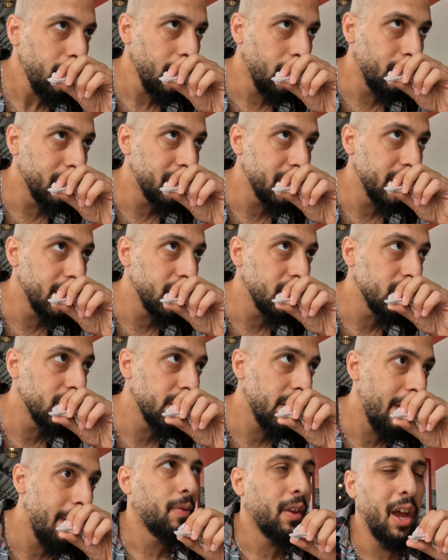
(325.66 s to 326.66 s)
which is
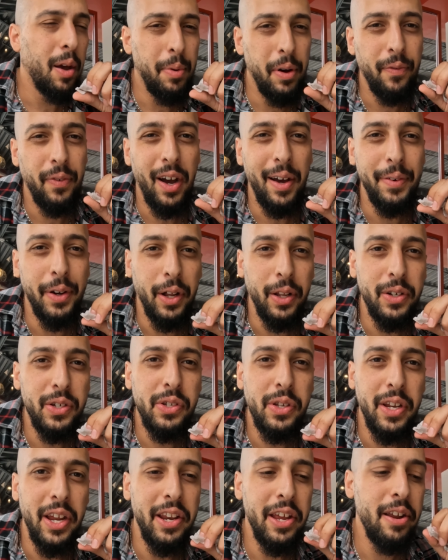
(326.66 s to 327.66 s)
about $5
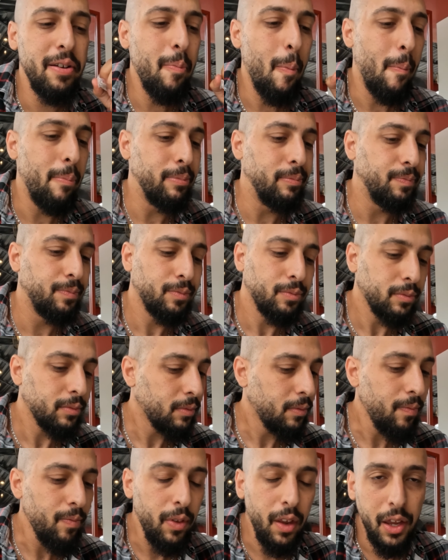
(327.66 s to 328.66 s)

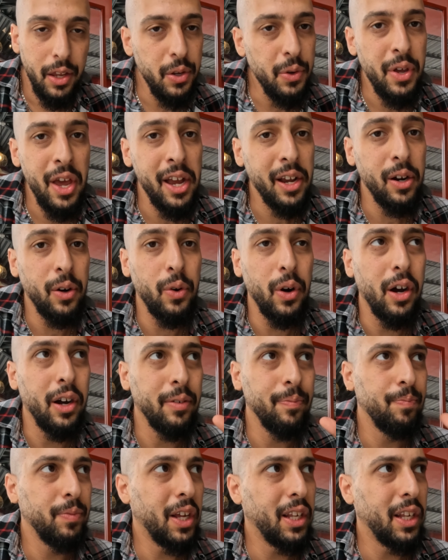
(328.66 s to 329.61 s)
Canadian, you can't go wrong.